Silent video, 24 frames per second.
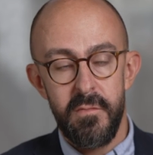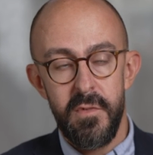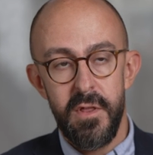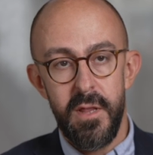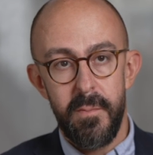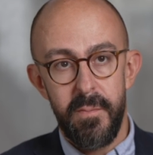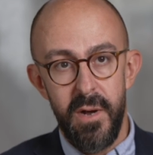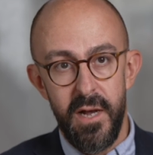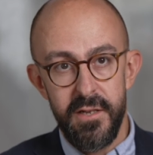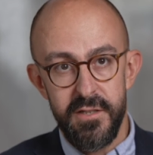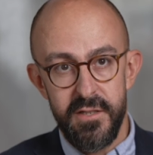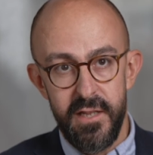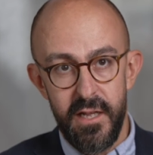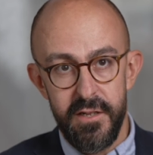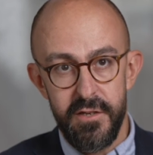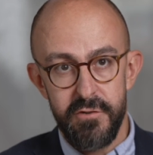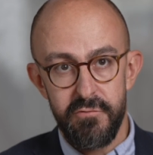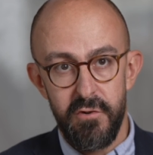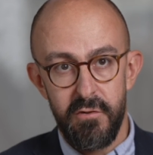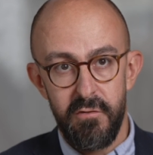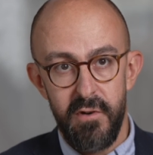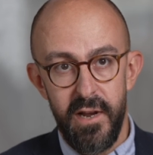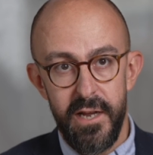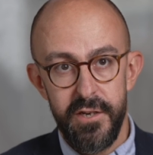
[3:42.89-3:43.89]
person had a
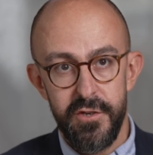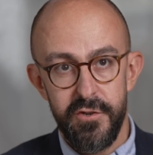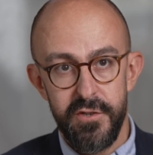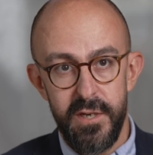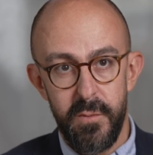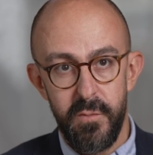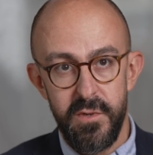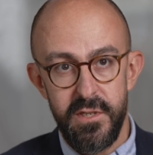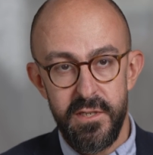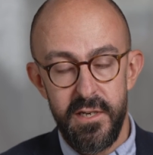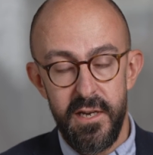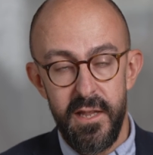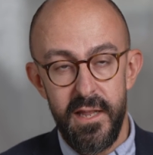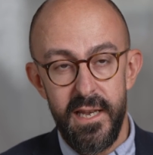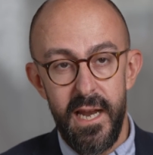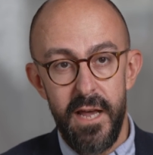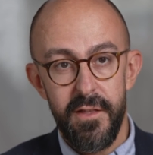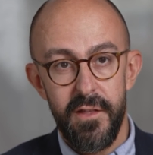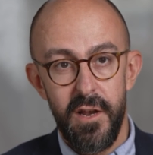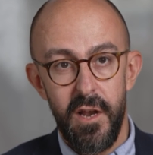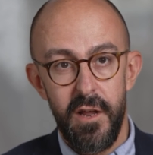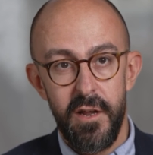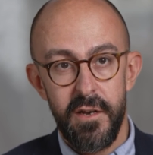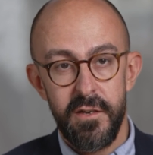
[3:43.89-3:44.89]
strong relationship was in the
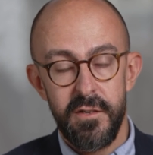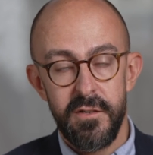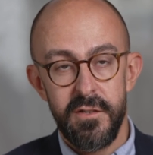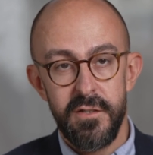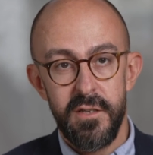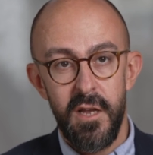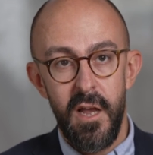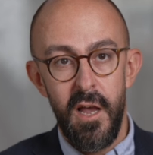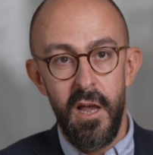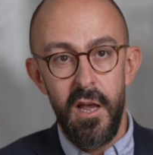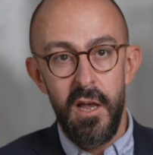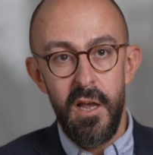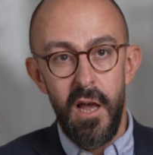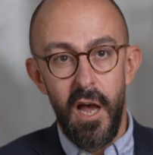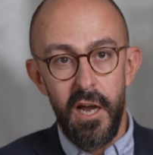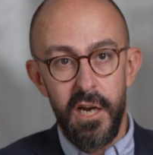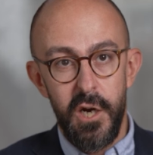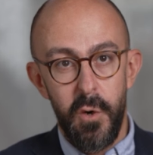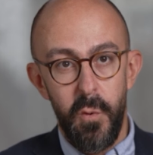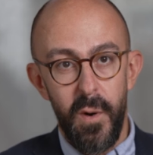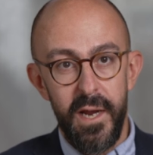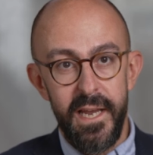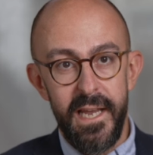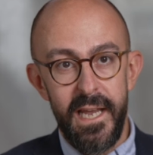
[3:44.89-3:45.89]
Netherlands. A
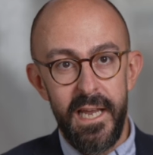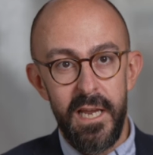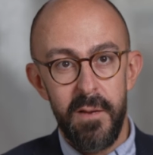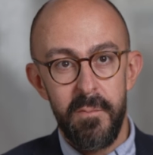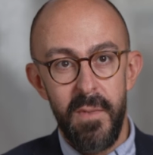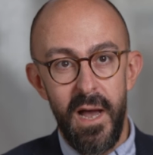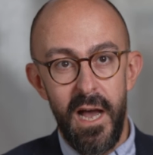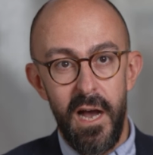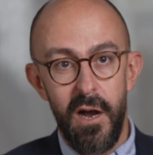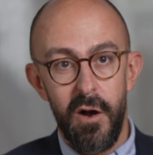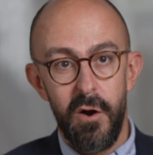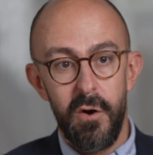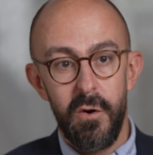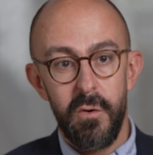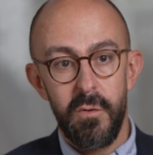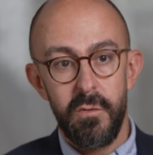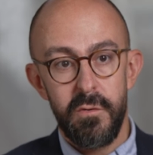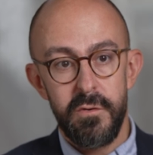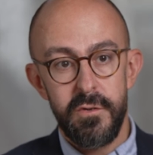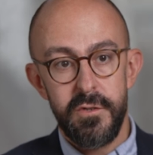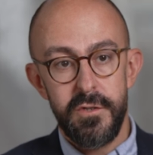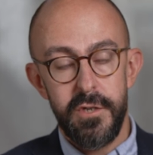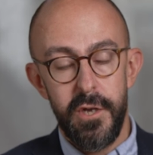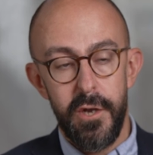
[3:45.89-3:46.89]
quick email
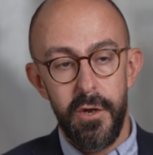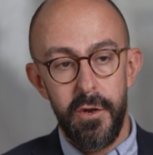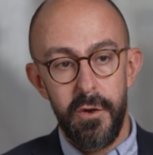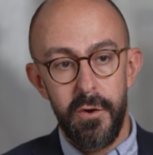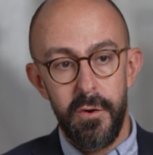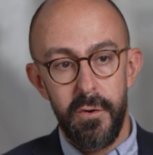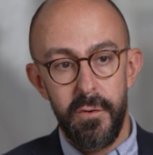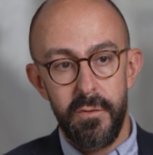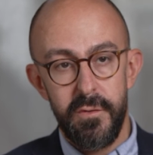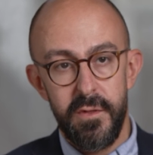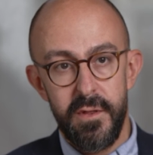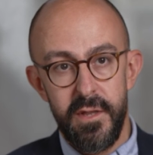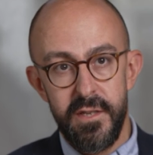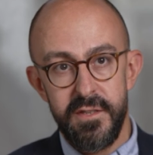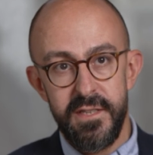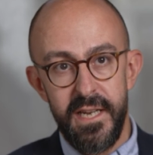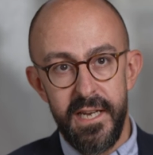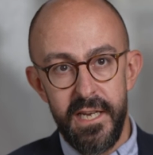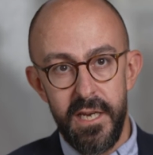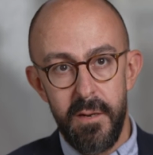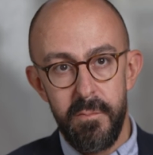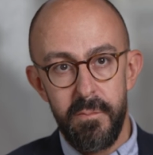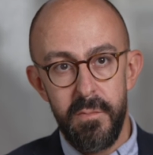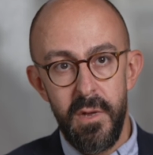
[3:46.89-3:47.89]
to the
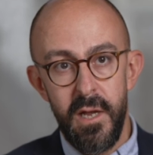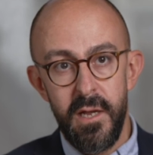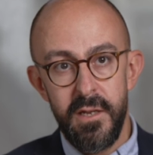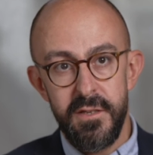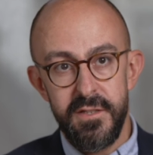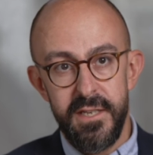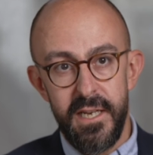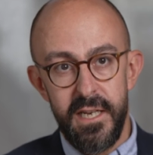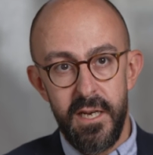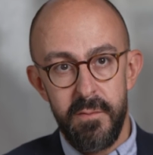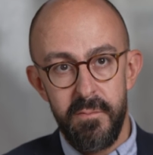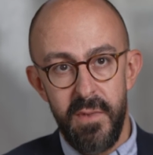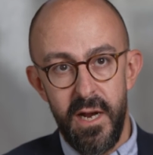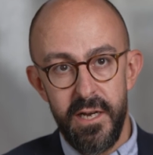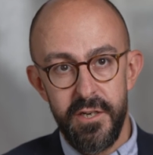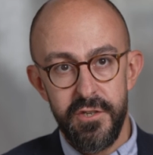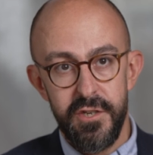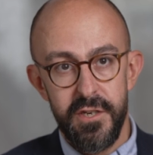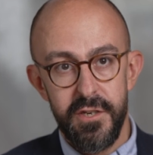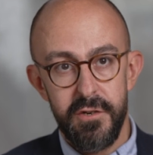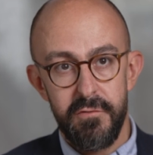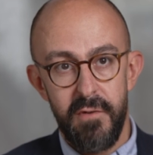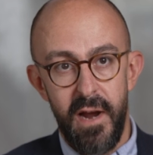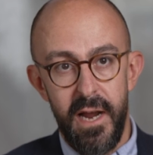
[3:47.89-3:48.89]
senior
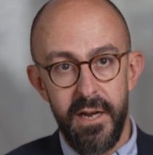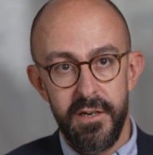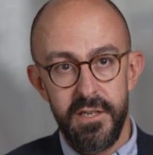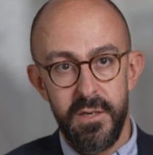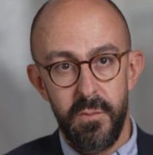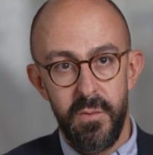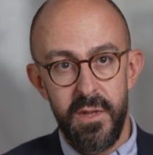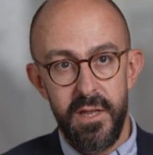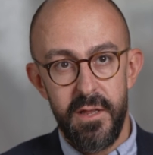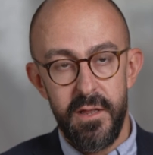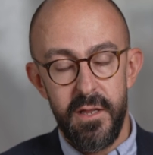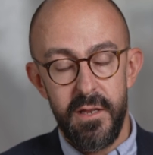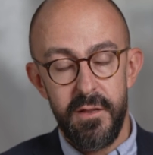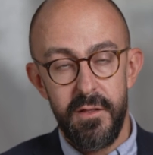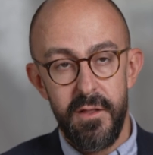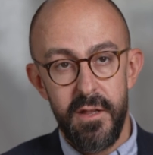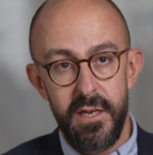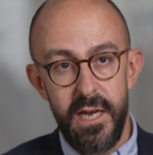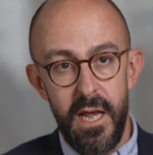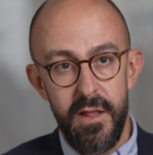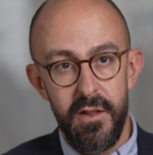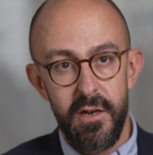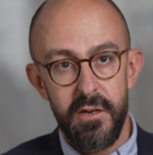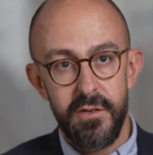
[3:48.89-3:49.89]
managing director within the
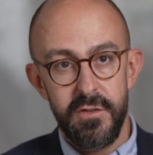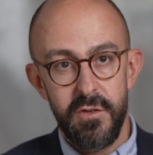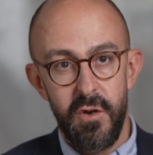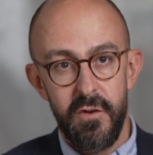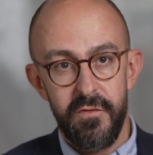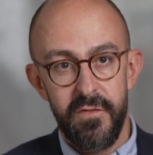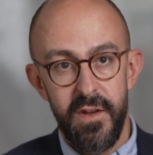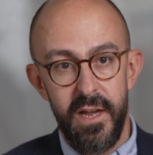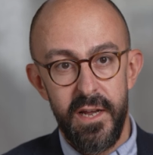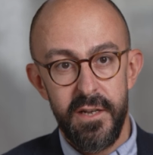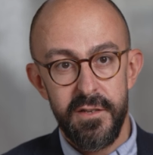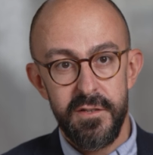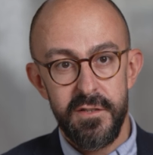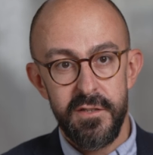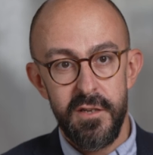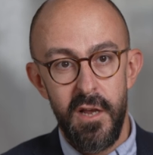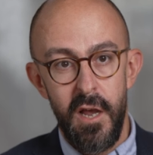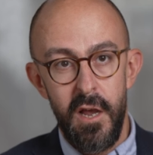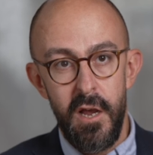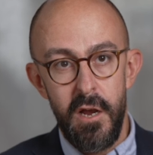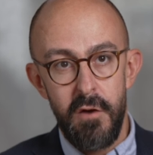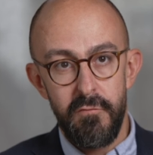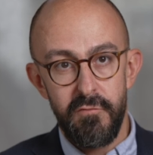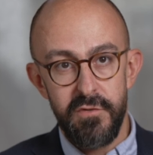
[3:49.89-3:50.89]
Netherlands office
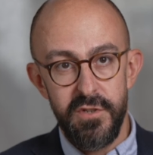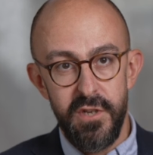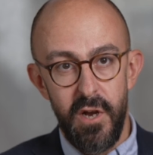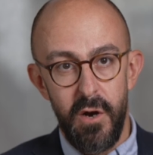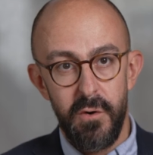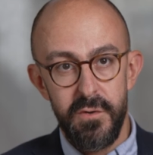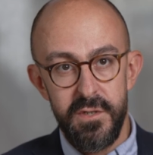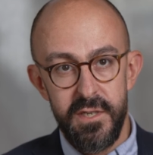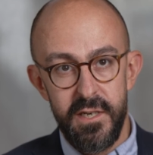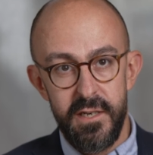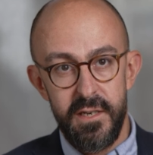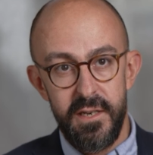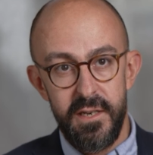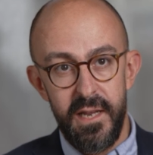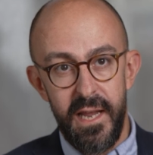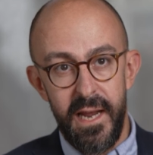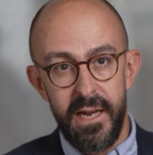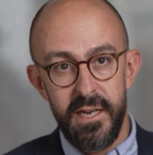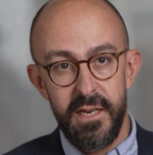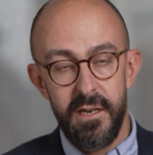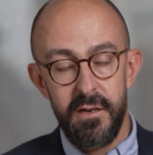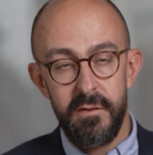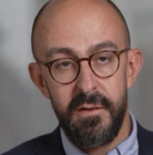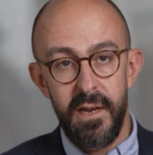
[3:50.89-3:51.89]
resulted in
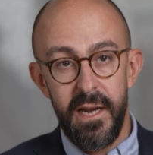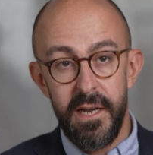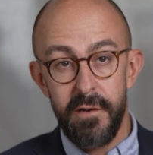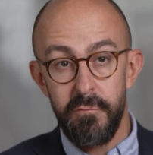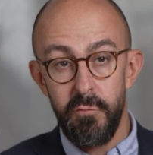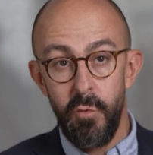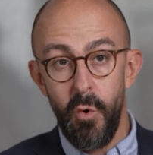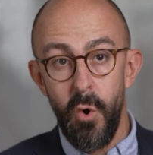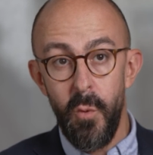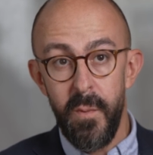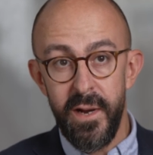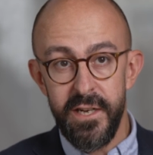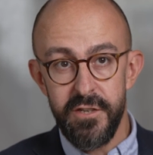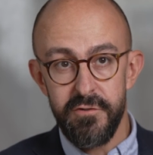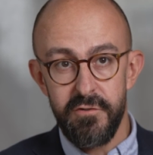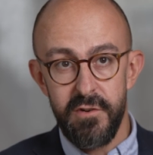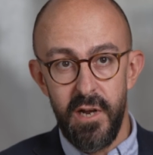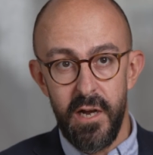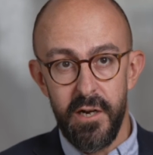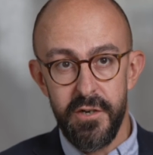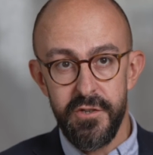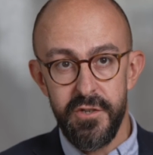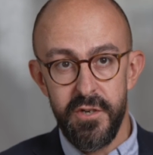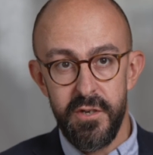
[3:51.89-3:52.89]
a warm
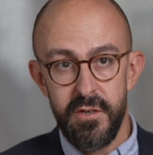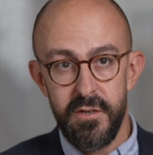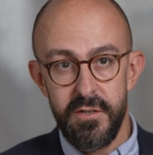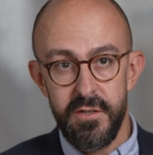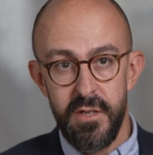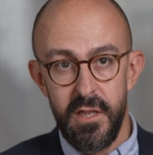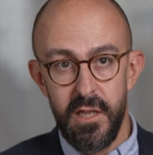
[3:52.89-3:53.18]
introduction to the